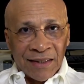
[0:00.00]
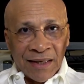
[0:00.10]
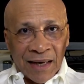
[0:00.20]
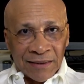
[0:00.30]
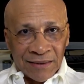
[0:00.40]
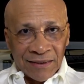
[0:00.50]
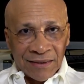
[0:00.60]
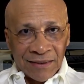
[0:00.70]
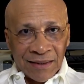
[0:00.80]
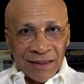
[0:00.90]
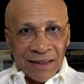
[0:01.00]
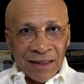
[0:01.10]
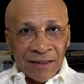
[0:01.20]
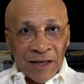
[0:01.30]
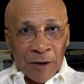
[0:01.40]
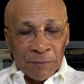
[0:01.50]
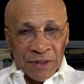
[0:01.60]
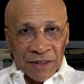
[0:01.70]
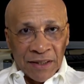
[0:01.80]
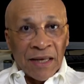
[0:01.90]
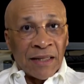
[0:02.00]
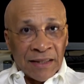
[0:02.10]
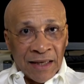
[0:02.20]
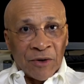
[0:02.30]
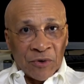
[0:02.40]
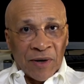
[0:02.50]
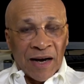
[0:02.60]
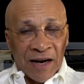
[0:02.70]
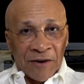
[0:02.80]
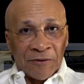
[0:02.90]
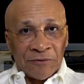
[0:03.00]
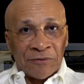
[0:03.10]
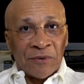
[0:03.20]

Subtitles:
Getz, and company, they're going to have